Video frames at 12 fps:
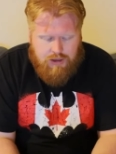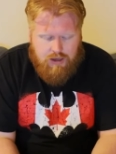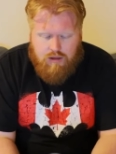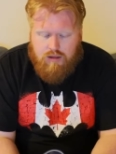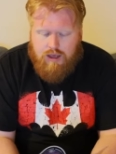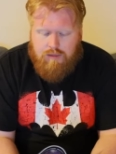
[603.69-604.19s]
I
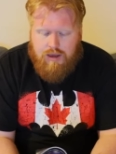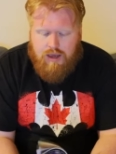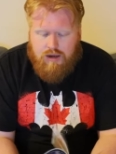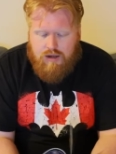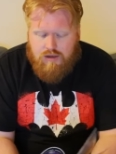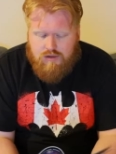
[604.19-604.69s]
mean, Clay
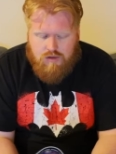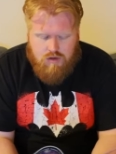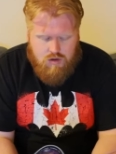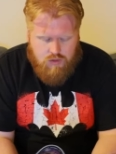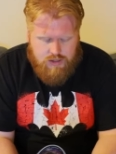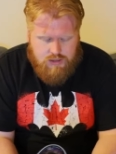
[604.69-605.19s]
Mann is
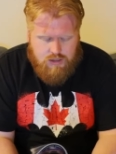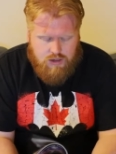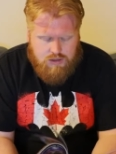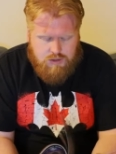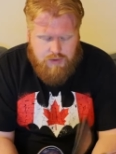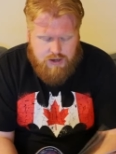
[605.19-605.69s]
always
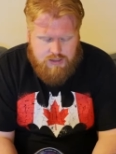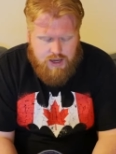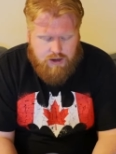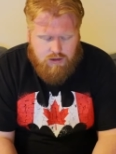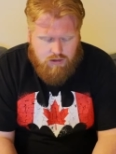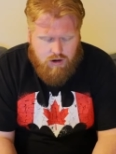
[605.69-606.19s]
a
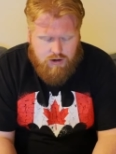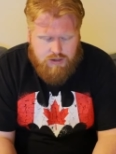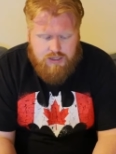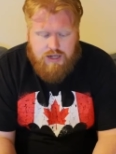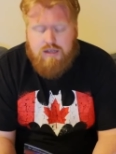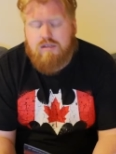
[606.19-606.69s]
spectacular
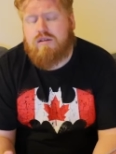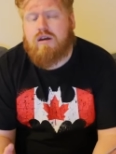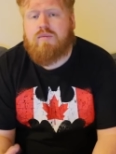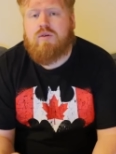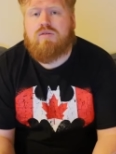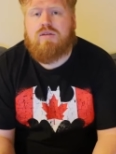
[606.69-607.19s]
artist. And each
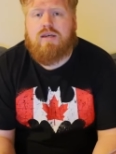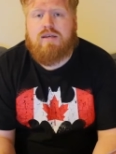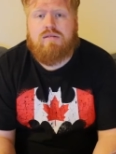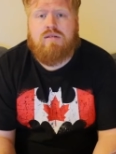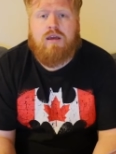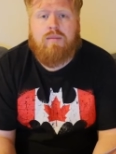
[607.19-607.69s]
time you see
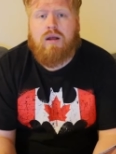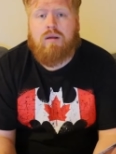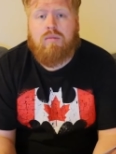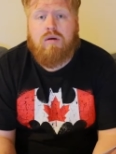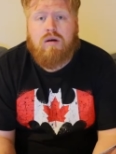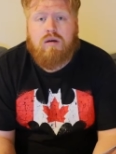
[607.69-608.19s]
his name on
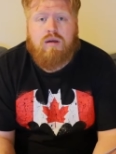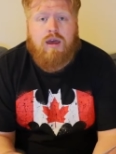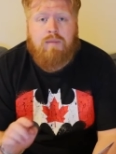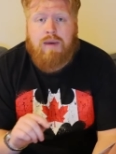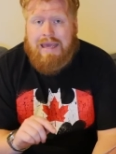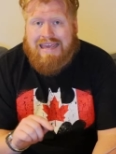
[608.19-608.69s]
a book,
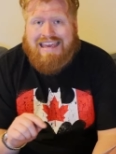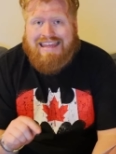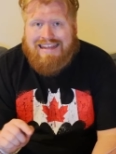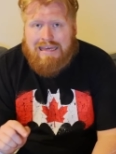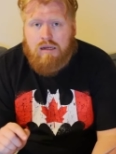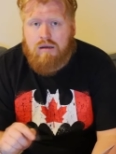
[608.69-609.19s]

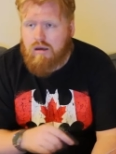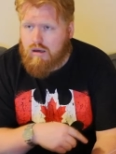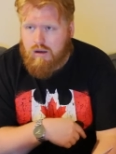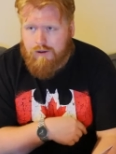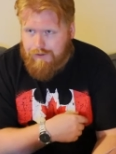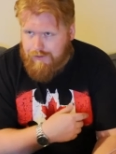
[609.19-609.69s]
M-A-N-N,
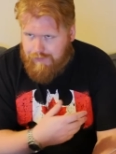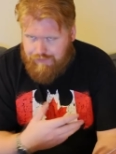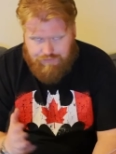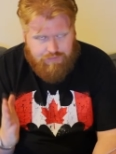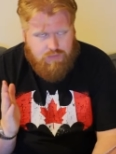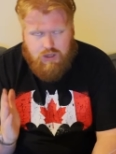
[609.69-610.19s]

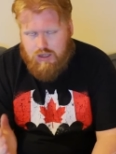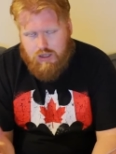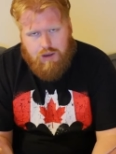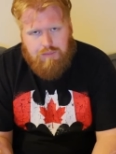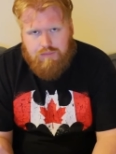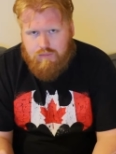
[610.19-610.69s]
pick
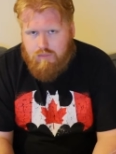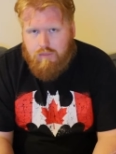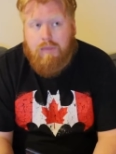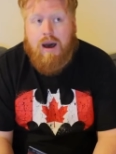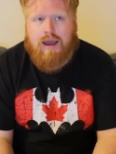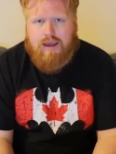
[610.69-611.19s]
it up.
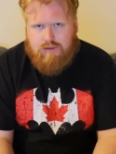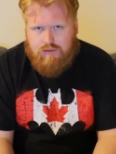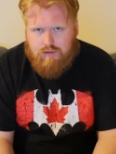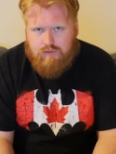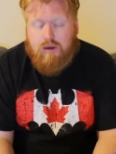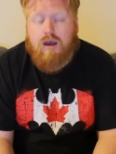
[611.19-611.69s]
Buy it.
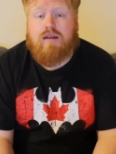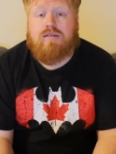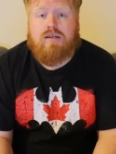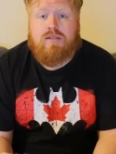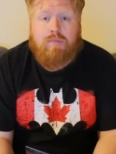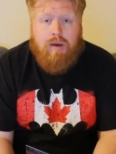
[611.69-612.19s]
For
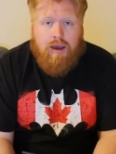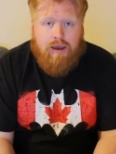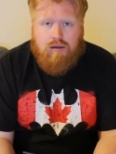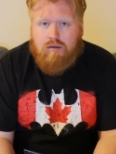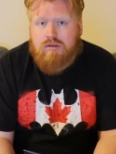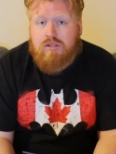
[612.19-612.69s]
God's sakes,
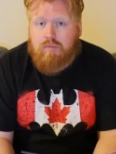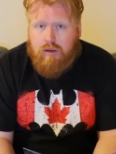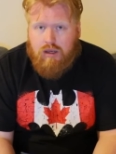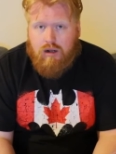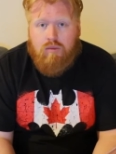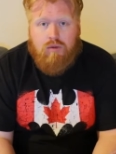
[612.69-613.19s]
buy it. Don't just
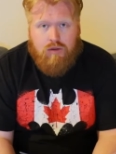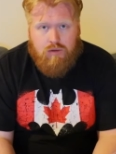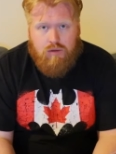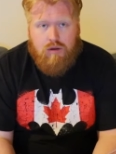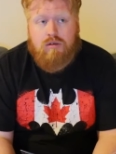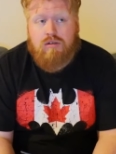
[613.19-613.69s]
pick it up, look
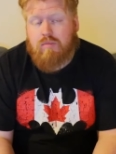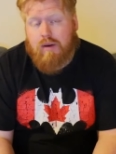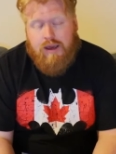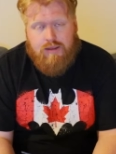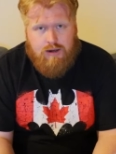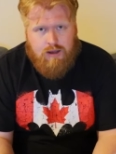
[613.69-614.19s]
through it. Just
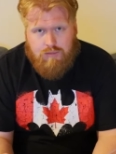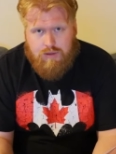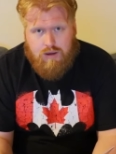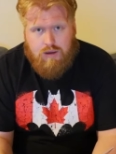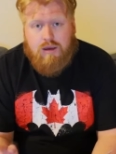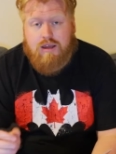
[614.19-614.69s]
buy the damn
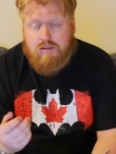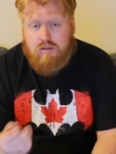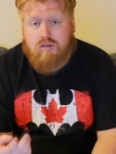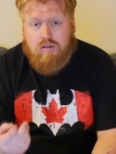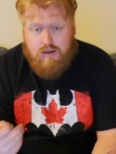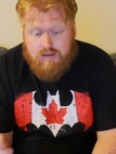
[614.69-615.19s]
thing.
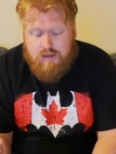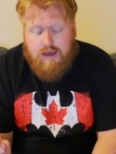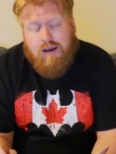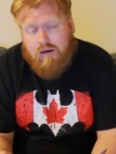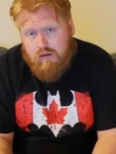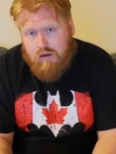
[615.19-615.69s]
It's, it's
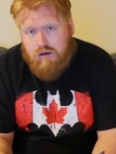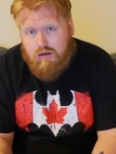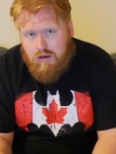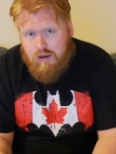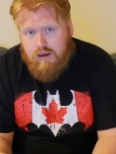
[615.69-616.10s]
that good.